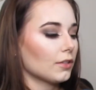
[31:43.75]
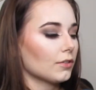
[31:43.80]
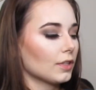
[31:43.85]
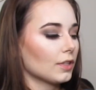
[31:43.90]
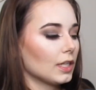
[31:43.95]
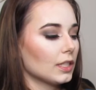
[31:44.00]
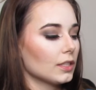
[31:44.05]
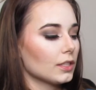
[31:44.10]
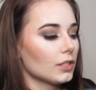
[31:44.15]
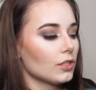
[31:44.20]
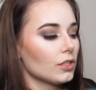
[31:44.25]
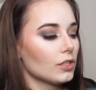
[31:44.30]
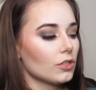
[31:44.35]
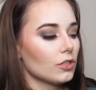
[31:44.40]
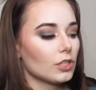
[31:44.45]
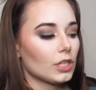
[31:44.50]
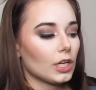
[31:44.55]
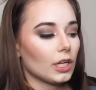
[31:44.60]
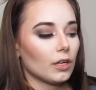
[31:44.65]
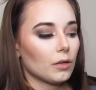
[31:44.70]
transition
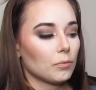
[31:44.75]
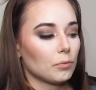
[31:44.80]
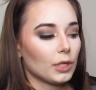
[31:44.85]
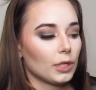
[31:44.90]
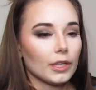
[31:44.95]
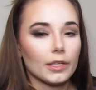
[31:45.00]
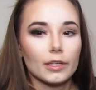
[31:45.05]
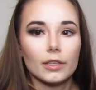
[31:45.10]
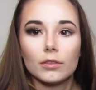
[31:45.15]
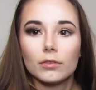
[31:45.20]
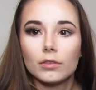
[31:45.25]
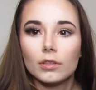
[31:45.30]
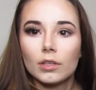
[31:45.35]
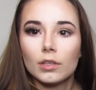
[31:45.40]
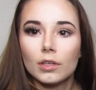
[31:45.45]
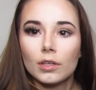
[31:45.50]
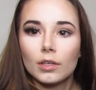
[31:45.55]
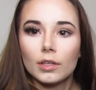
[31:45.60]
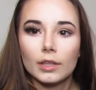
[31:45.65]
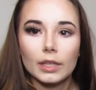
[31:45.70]
shade up here,
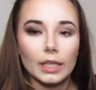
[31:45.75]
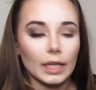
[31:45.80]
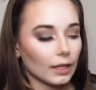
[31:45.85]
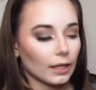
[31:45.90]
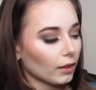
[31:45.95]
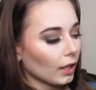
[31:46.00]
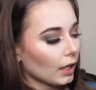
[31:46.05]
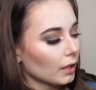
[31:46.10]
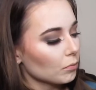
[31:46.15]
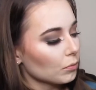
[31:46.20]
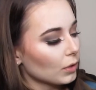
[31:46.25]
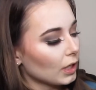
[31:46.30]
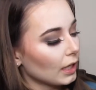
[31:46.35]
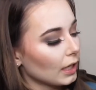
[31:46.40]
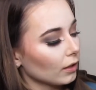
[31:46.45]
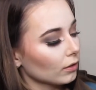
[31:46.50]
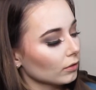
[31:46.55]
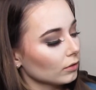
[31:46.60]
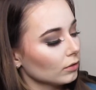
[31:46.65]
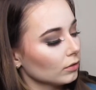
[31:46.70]
that light
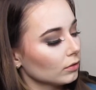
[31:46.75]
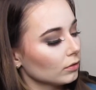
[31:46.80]
brown.